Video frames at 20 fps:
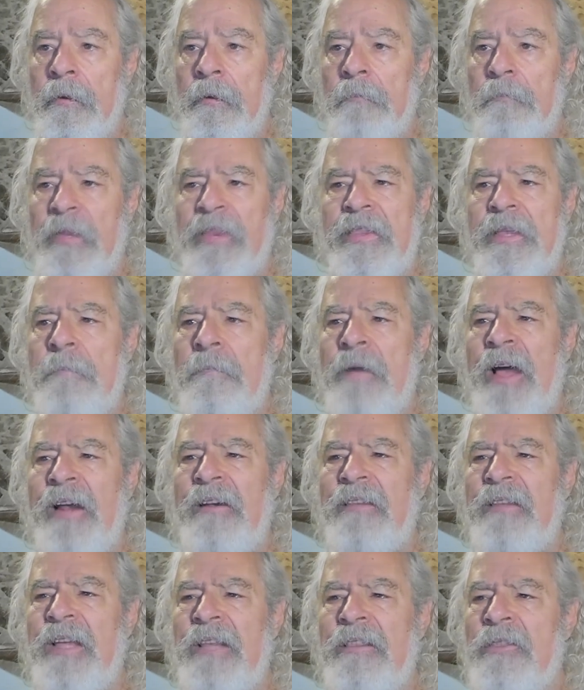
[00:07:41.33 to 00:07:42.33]
But the
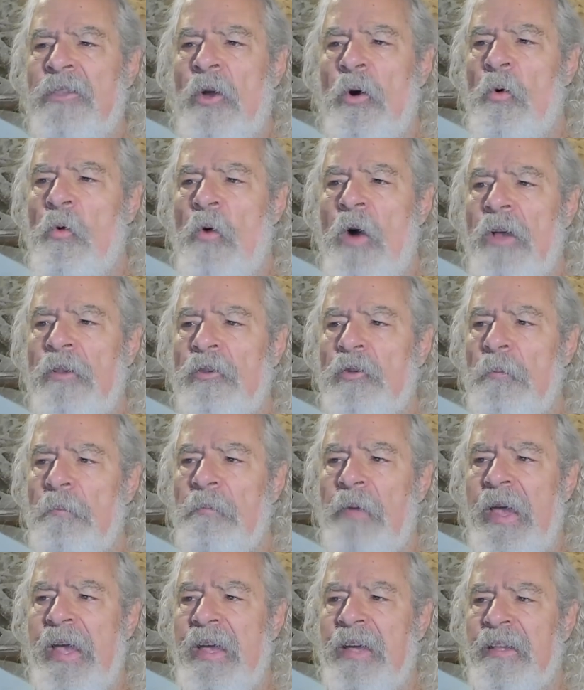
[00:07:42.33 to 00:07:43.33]
man did not want to
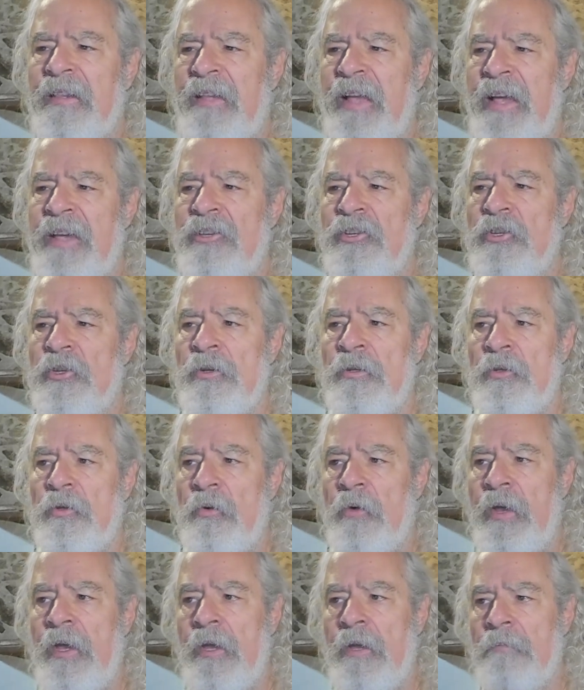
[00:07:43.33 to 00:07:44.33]
pay attention to
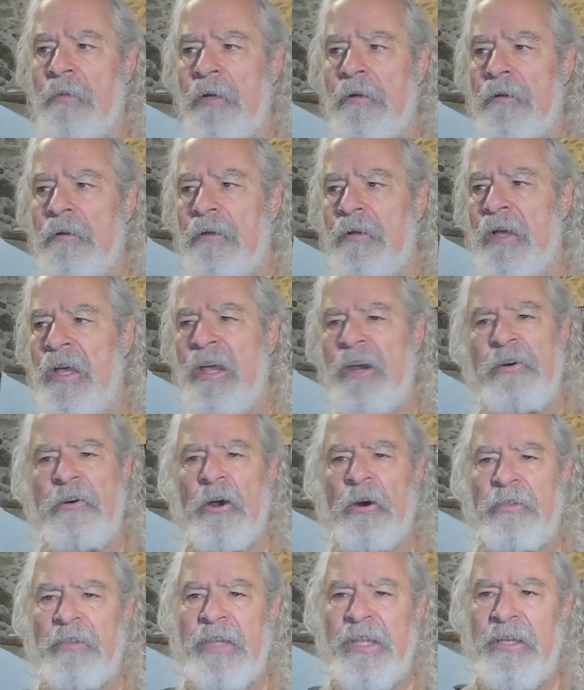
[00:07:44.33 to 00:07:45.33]
him,
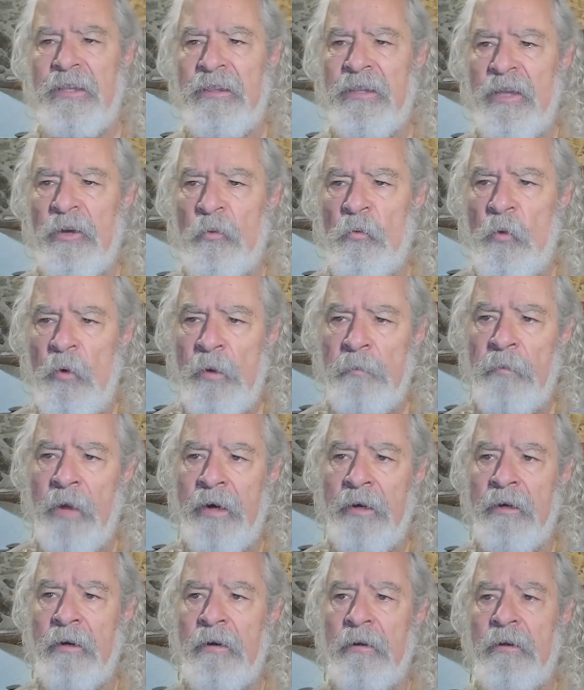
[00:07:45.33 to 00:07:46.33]
nor did the
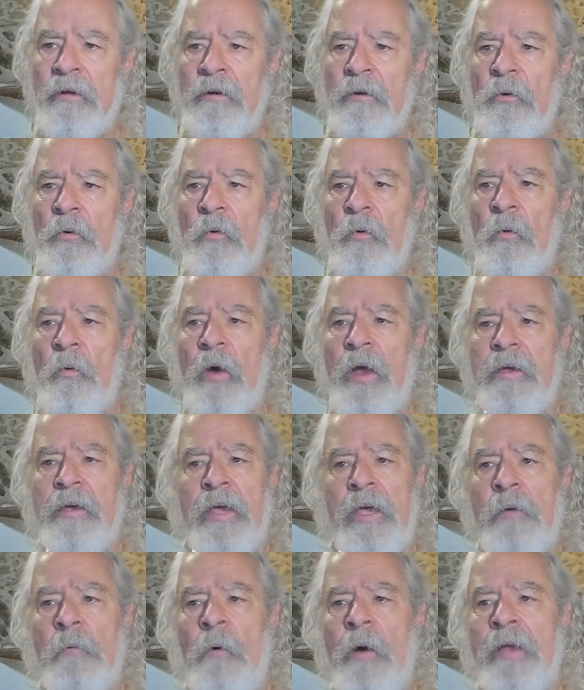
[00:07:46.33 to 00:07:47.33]
woman who
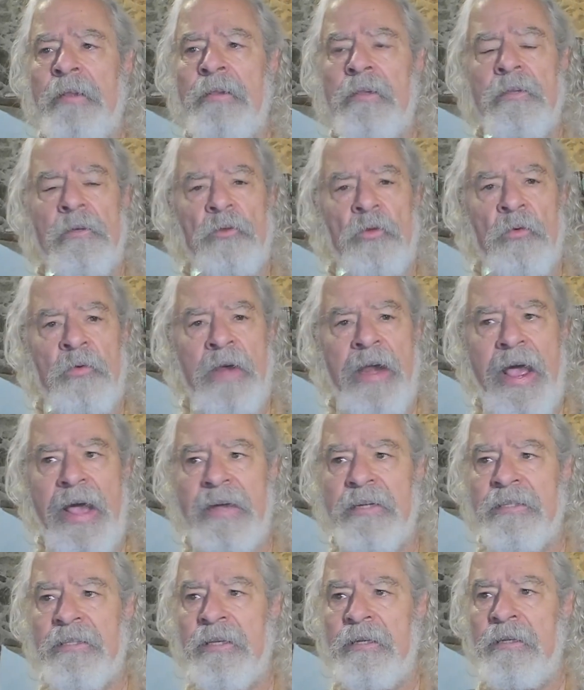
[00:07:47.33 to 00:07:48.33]
he went to
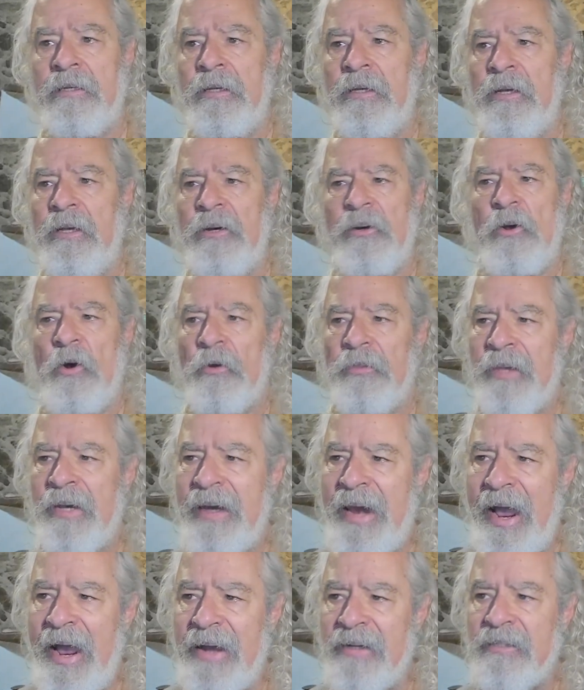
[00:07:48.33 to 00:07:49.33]
next, nor the
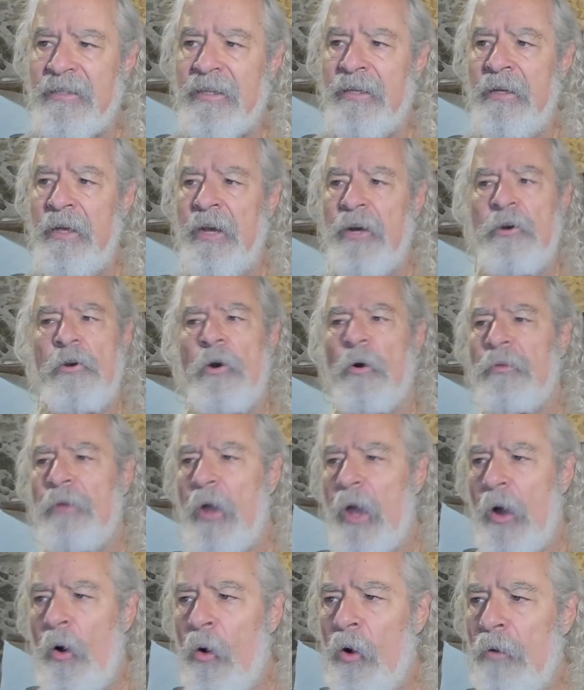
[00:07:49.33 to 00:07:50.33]
next, nor
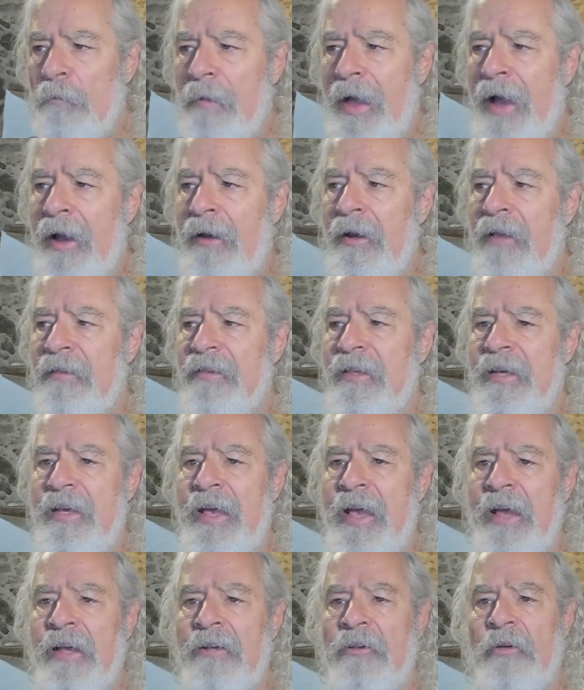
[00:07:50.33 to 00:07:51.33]
the old man at the
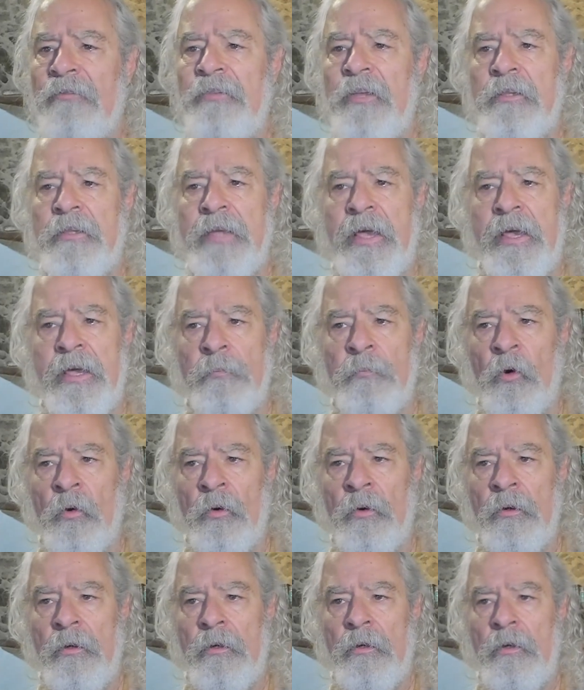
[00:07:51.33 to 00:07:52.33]
end of the table,
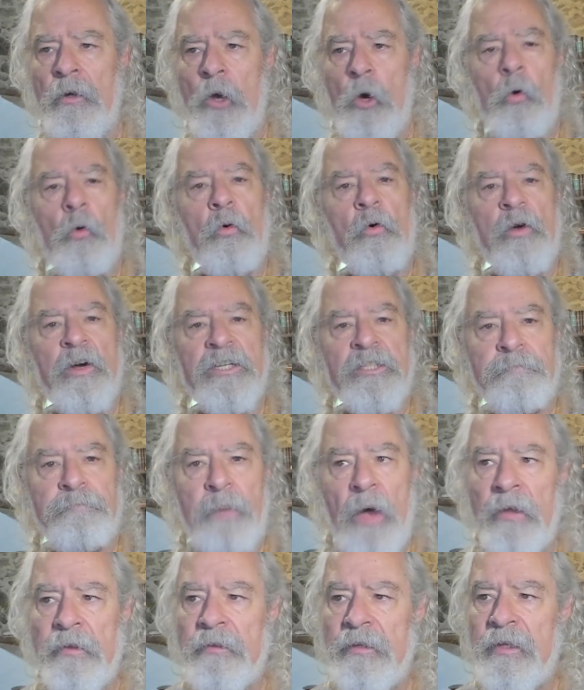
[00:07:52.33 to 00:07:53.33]
who
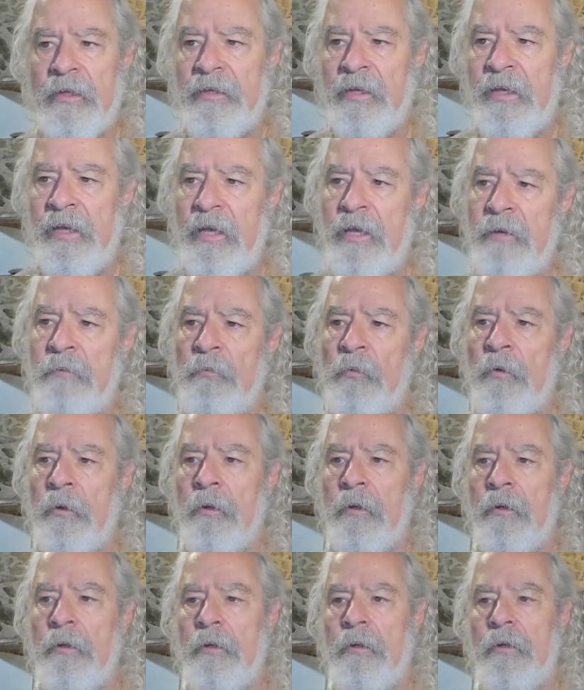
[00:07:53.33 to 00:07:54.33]
responded him
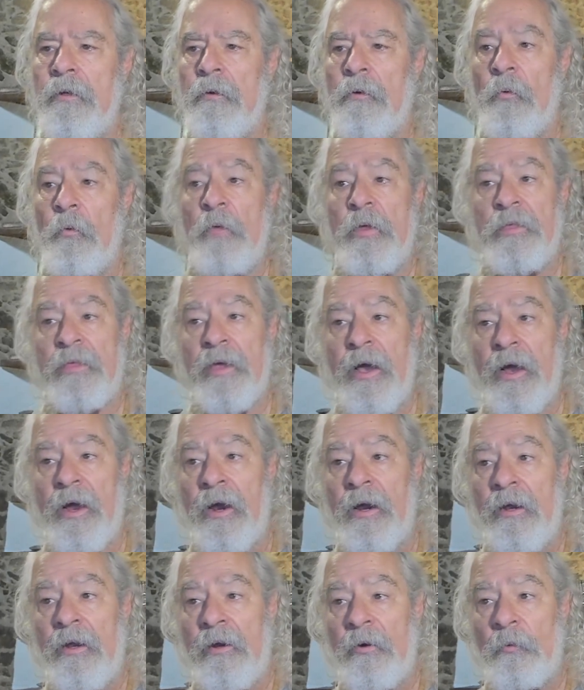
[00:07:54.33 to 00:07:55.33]
with a
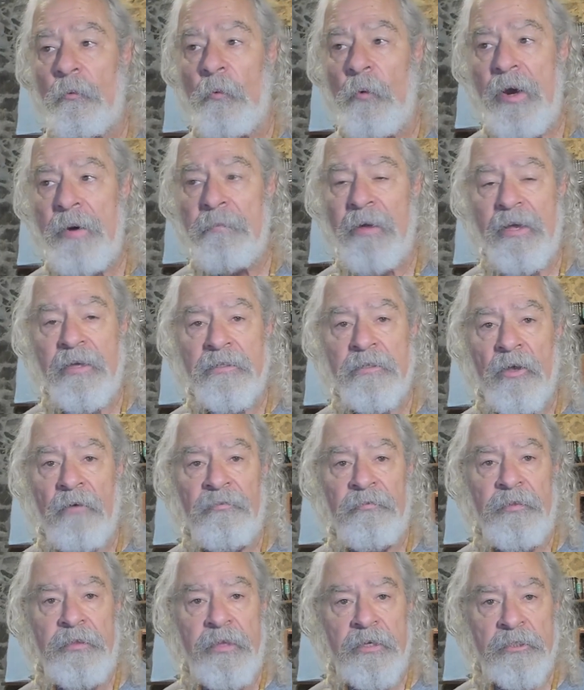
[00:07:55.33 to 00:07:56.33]
grimace
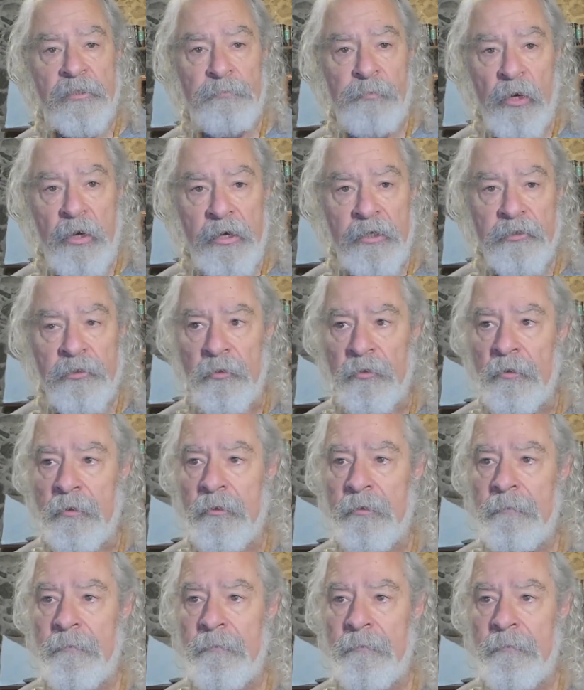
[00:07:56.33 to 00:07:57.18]
of displeasure.